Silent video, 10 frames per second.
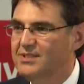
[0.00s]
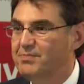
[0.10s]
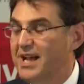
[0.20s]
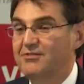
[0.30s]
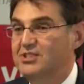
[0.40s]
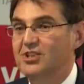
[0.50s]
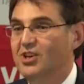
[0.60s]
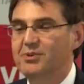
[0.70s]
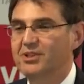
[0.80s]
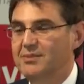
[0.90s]
part of its
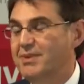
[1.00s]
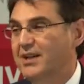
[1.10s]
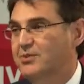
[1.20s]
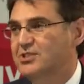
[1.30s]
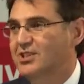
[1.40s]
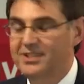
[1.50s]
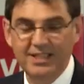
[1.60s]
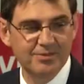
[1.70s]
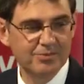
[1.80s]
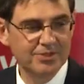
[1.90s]
liability back, which no
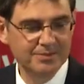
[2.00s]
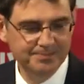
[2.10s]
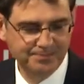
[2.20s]
doubt it would.